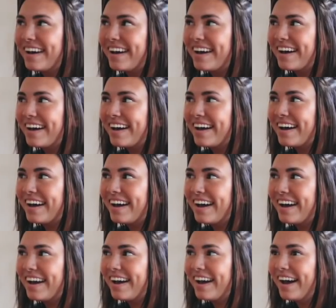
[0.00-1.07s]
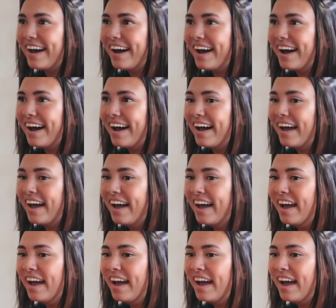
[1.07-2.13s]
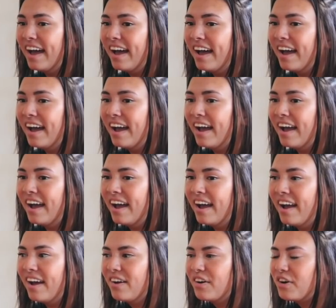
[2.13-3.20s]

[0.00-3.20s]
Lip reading: The person shown says nothing.